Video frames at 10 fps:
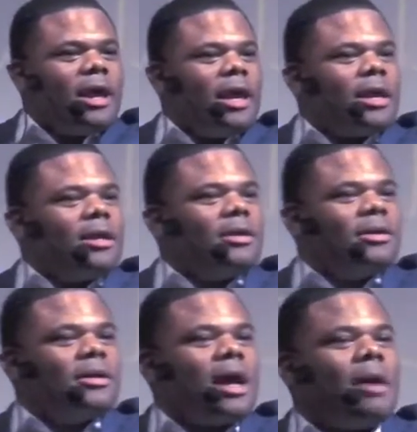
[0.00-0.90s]

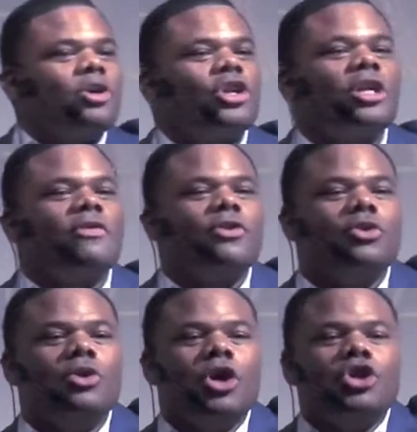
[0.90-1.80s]
hey, I'm going to give
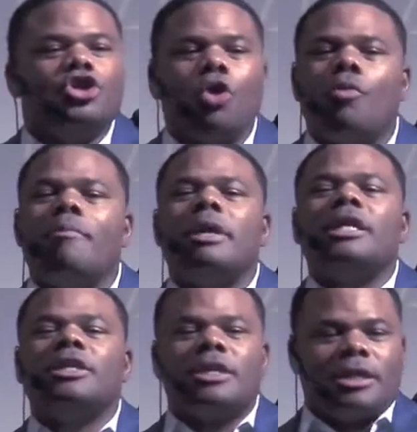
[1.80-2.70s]
you
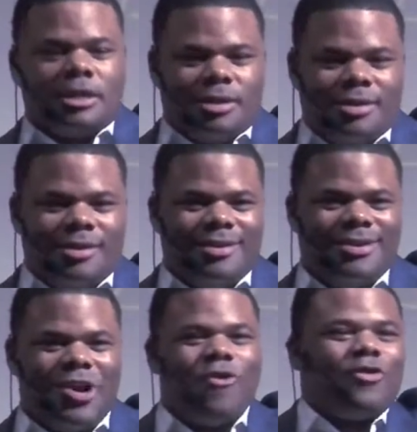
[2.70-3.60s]
dominion
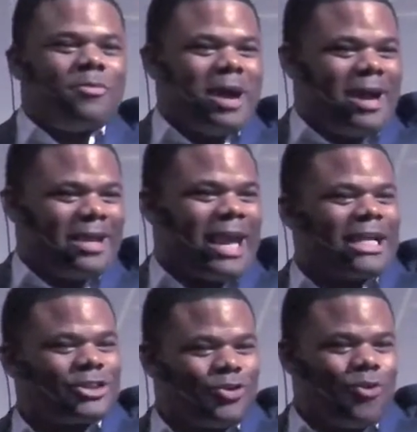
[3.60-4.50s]
over my
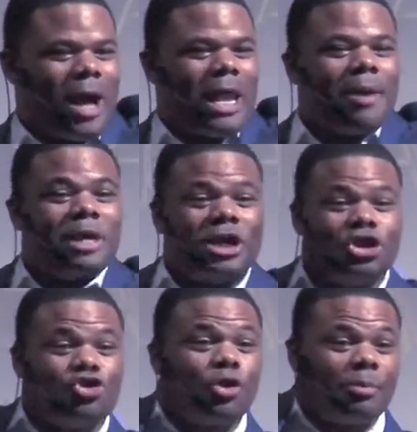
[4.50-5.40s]
castle while I'm in
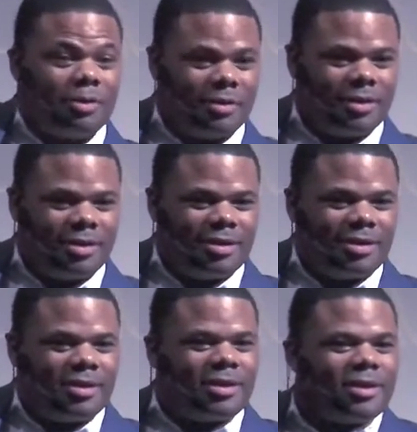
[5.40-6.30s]
Europe.
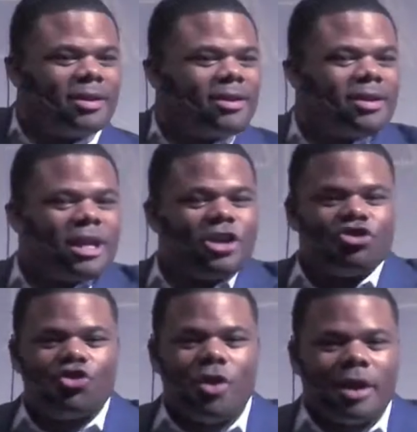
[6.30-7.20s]

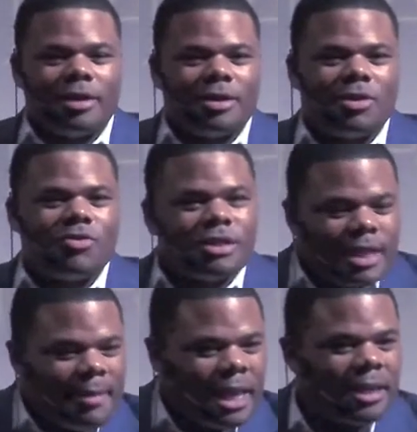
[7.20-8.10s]
Enjoy. What does
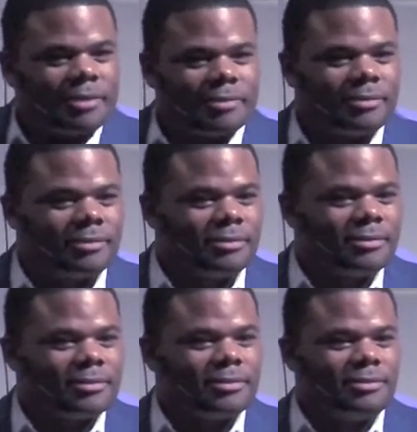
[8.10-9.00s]
that mean?
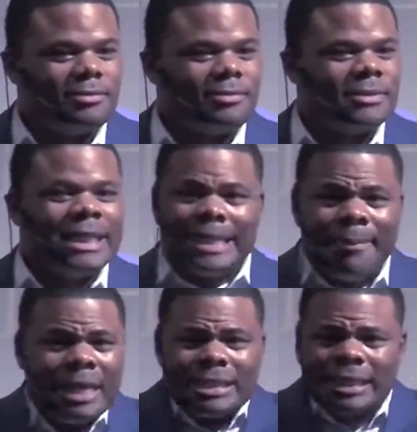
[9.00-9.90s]

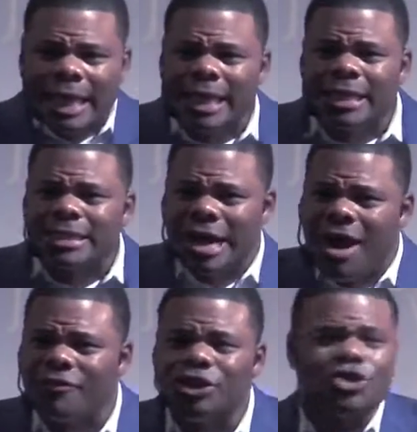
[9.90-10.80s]
That means at the end of this
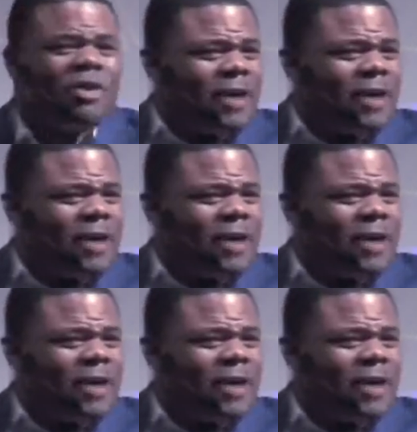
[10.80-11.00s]
conference, you